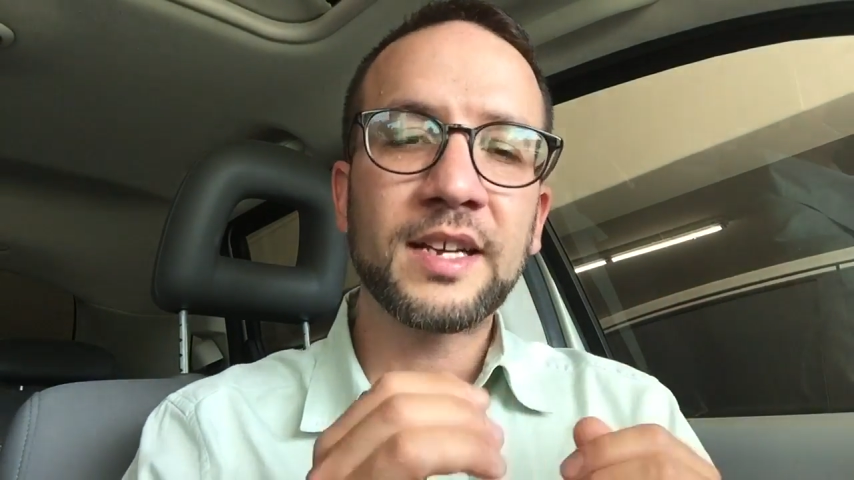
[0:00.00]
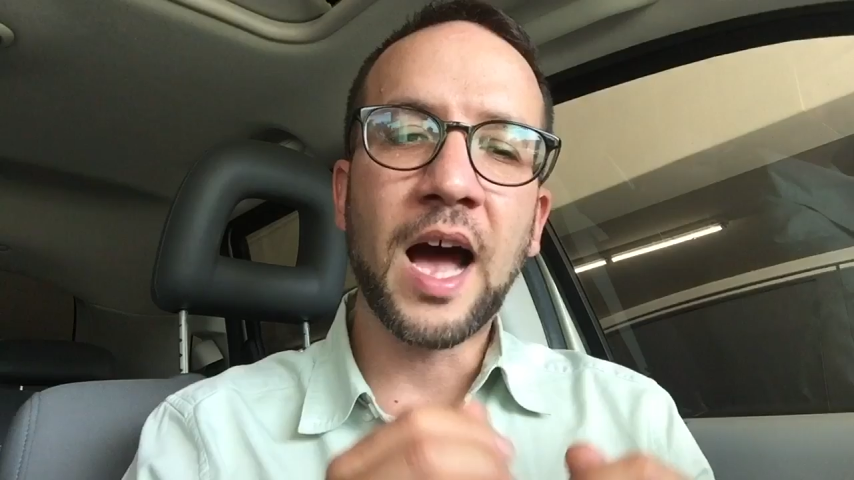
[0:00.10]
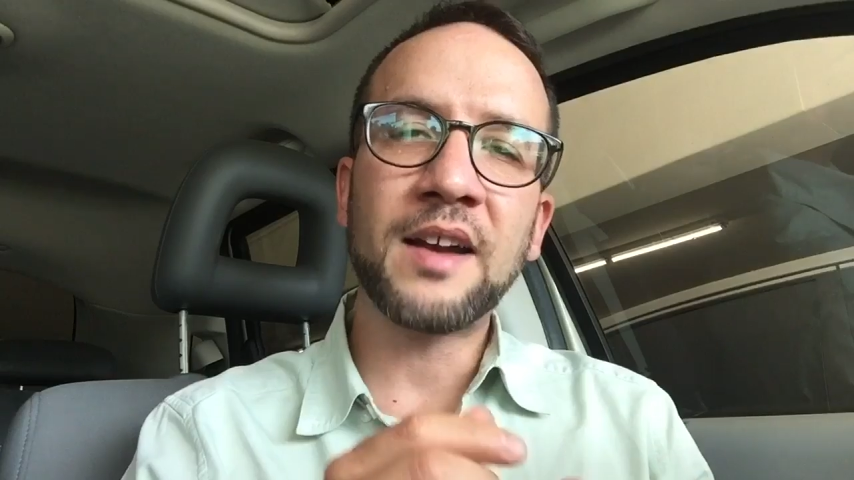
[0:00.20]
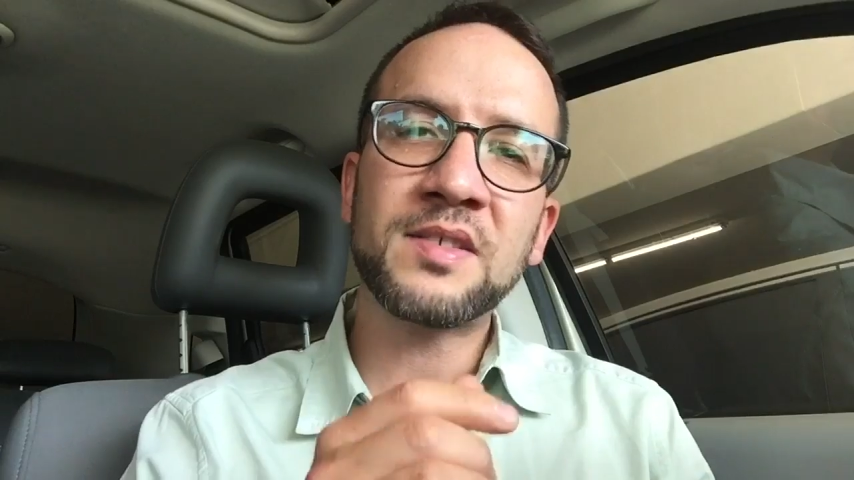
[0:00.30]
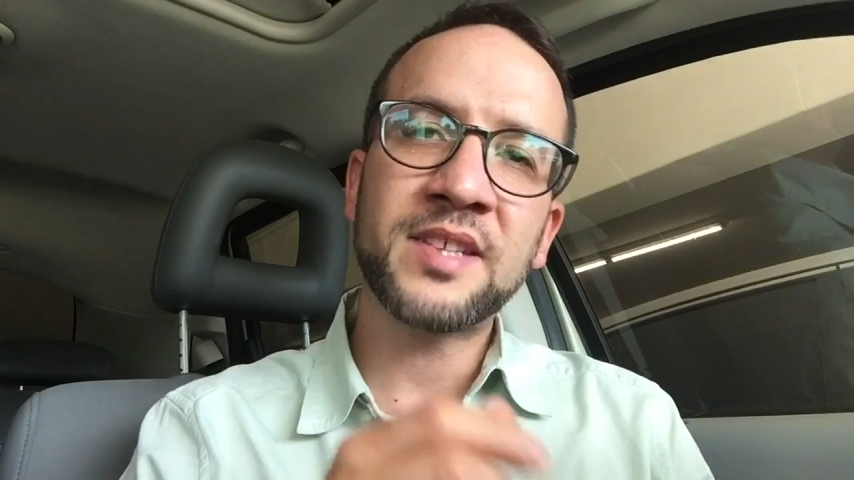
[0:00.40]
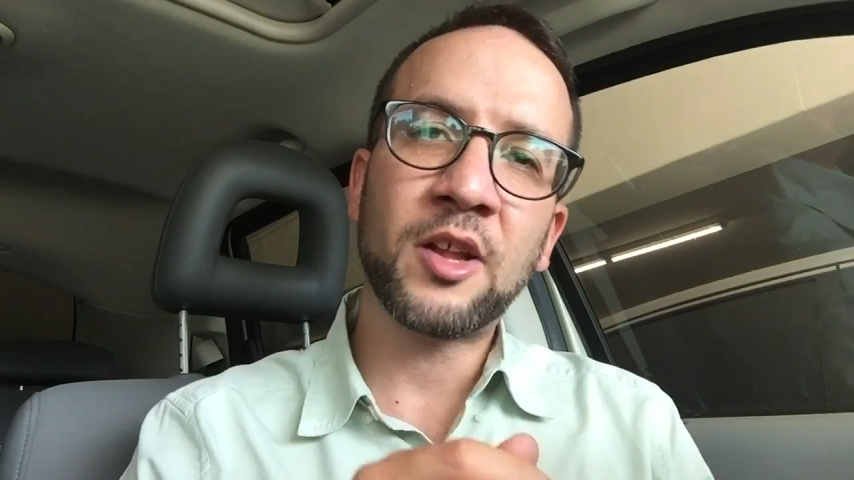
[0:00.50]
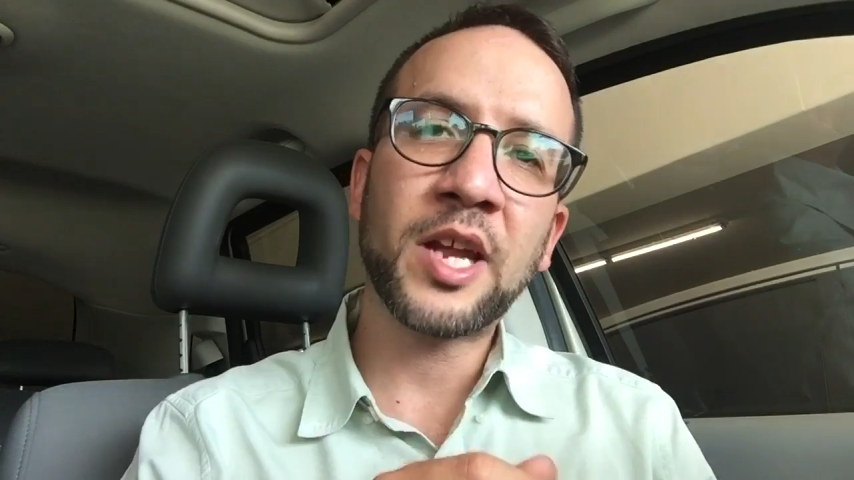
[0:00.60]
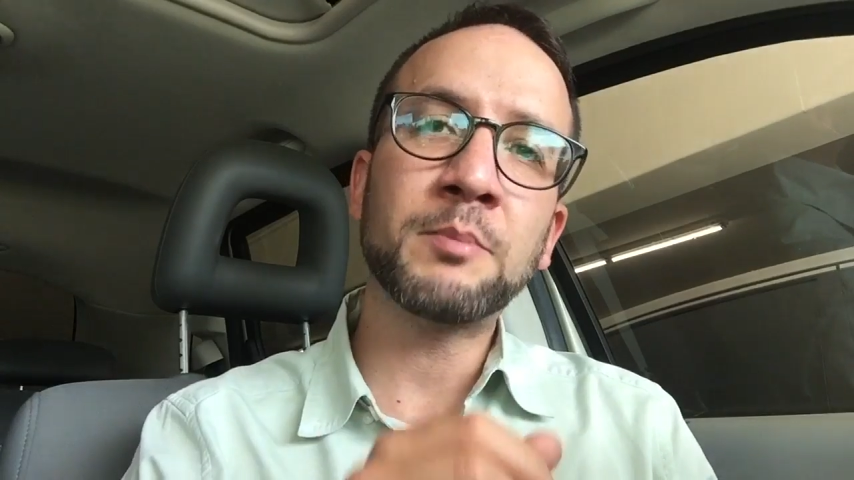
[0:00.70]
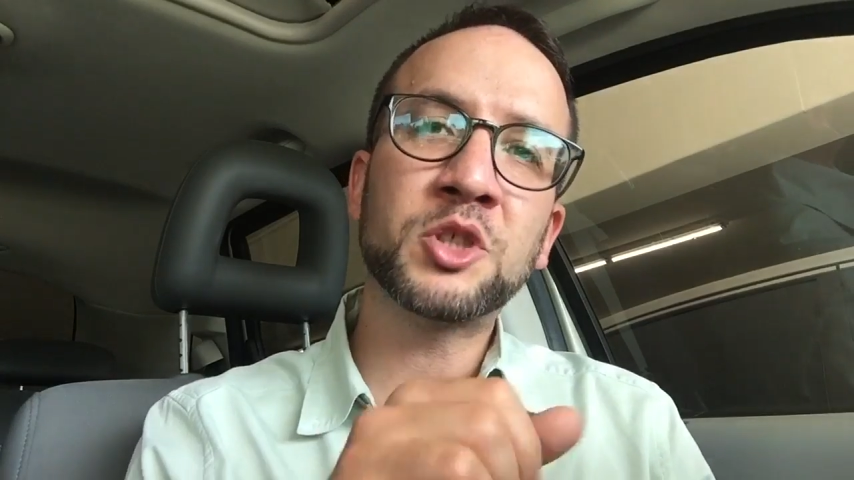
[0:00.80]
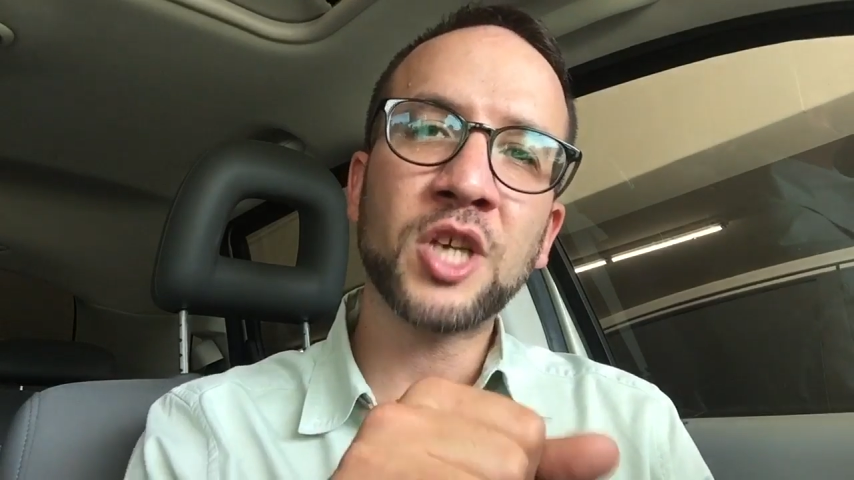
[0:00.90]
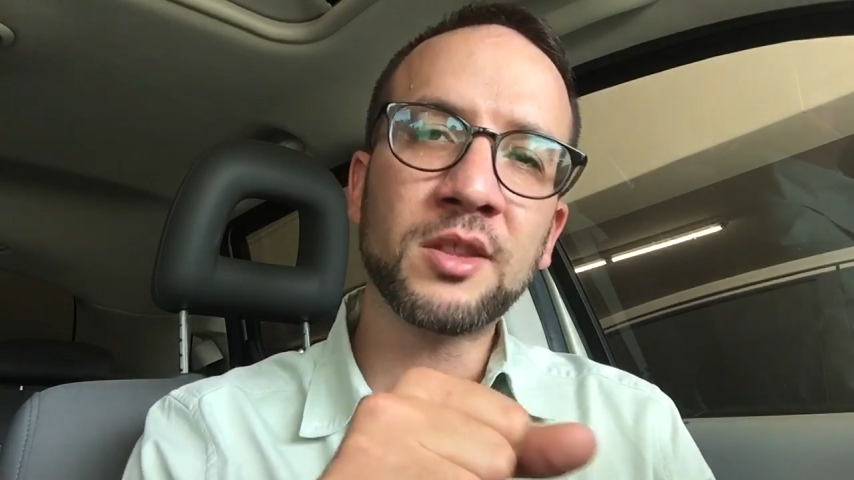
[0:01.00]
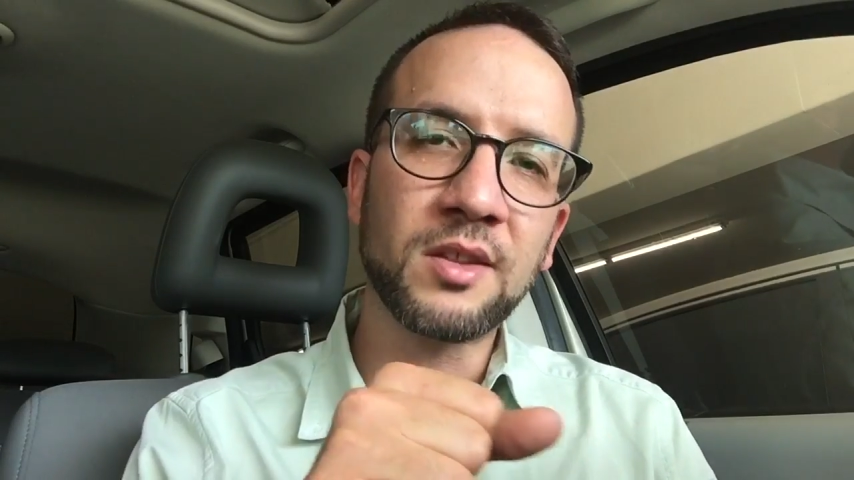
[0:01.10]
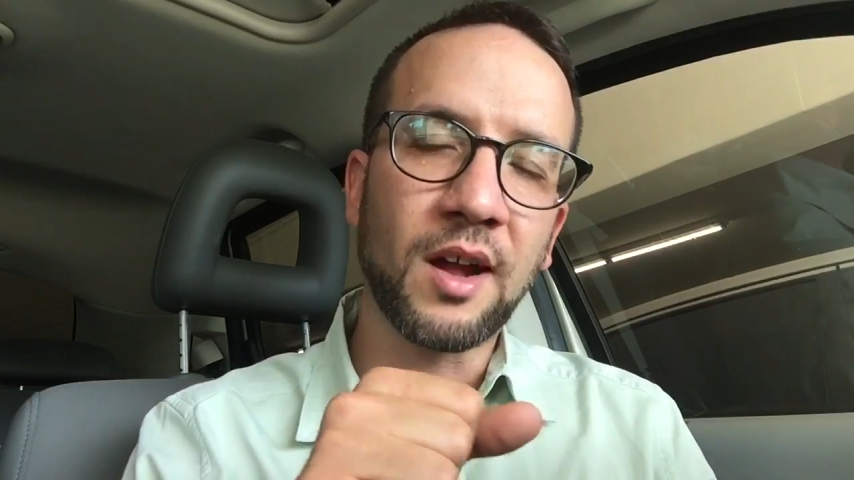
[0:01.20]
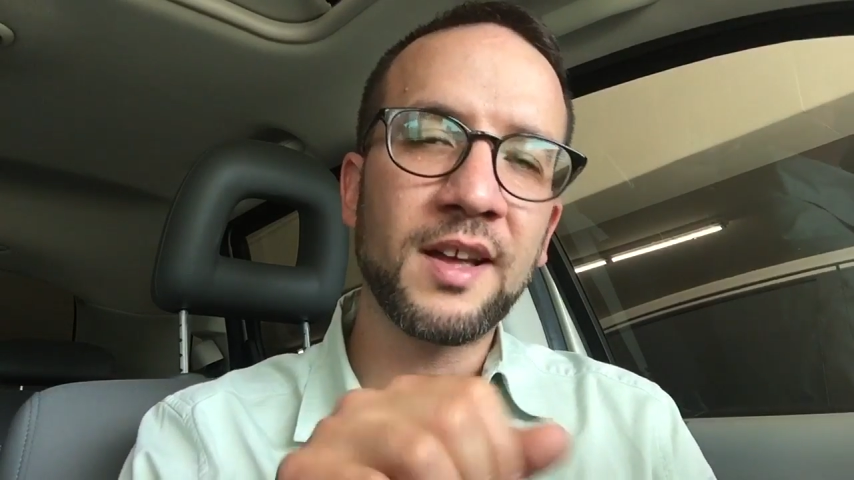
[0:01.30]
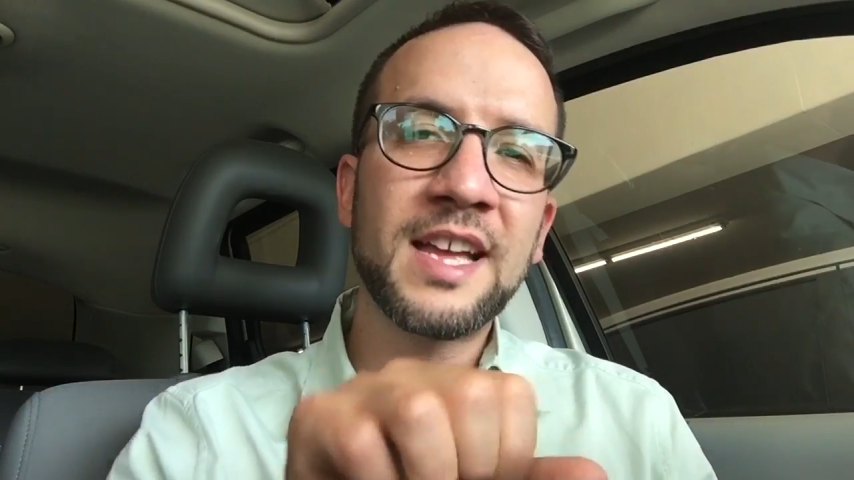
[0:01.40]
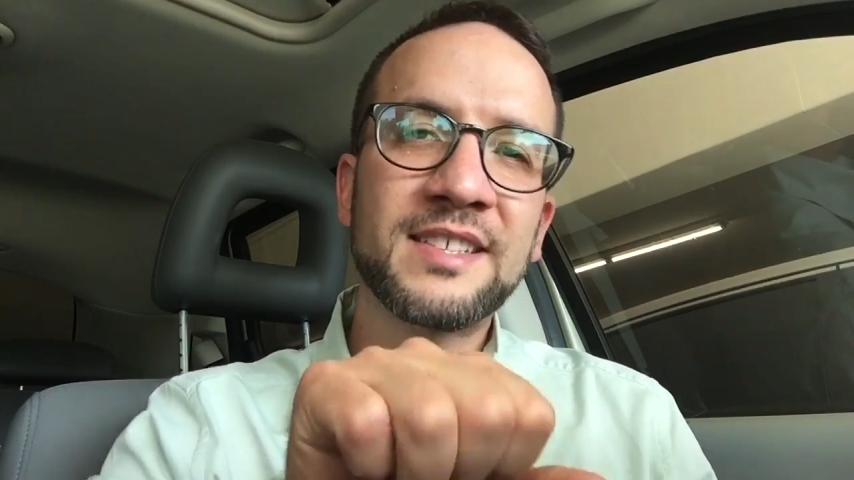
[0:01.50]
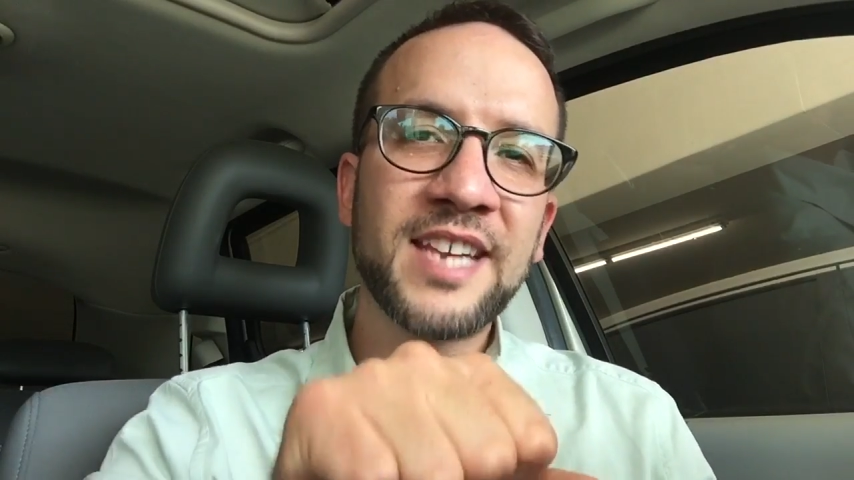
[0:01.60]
God is telling him shatra,